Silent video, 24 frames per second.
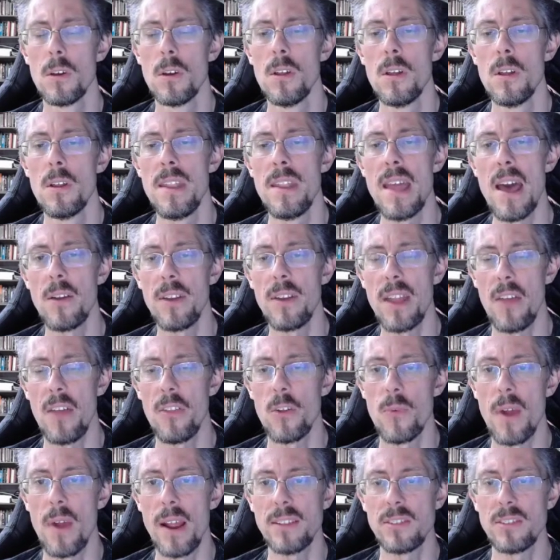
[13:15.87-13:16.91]
Now, down the
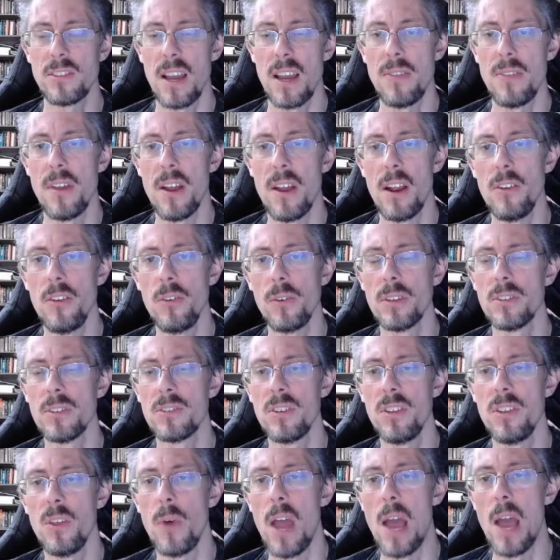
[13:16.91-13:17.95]
right side there, you can see
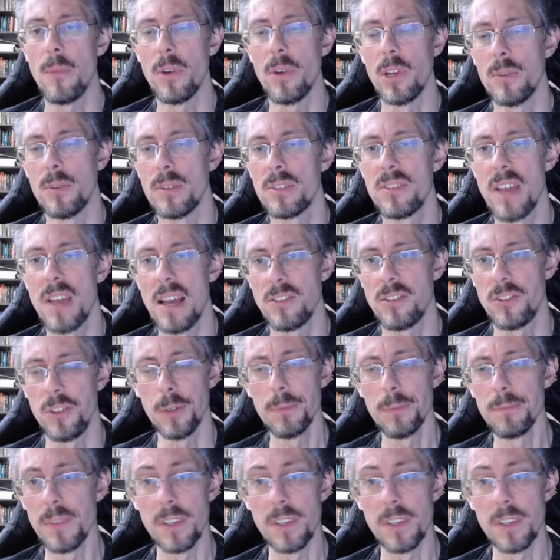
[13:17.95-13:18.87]
the way I'm going to assess you.